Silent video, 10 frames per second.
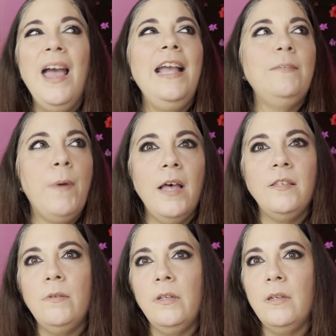It's
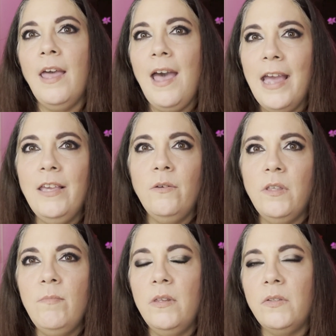possible that I use
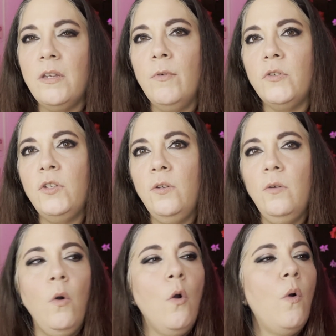them in the summer
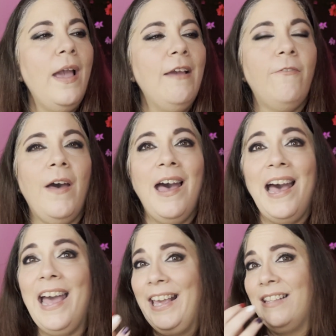too. If
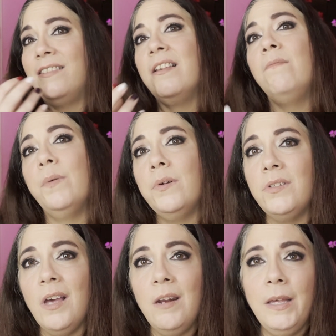I get sunburnt
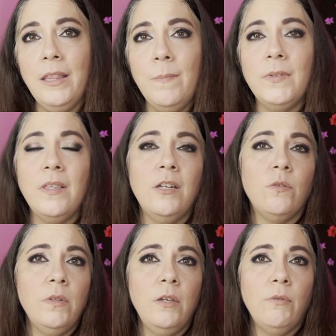on my lips, then it's
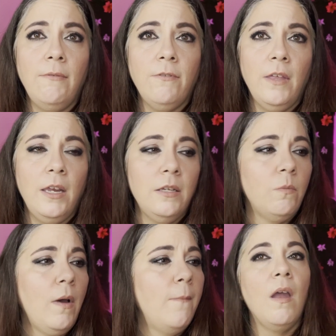really great for that as
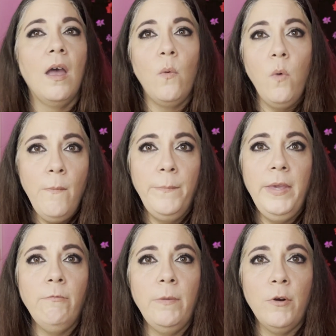well. Won't be
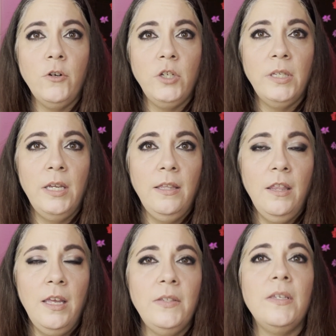repurchasing
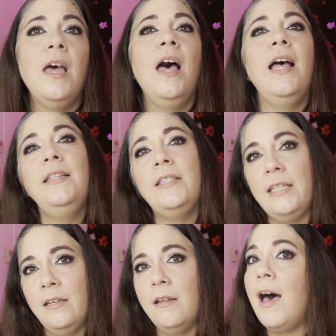this
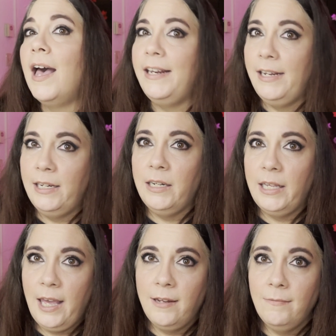until I need it
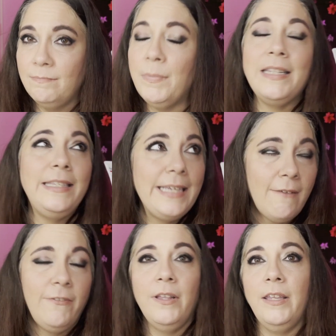again, but
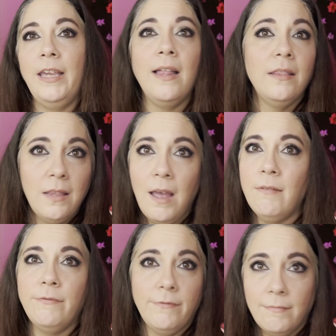definitely a
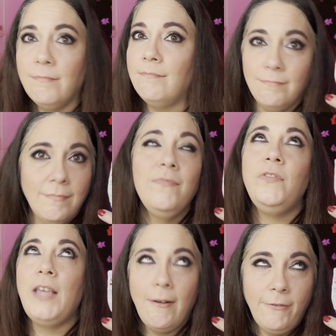love.
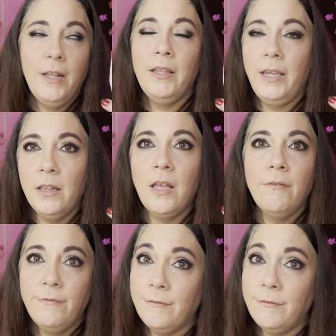Definitely a love.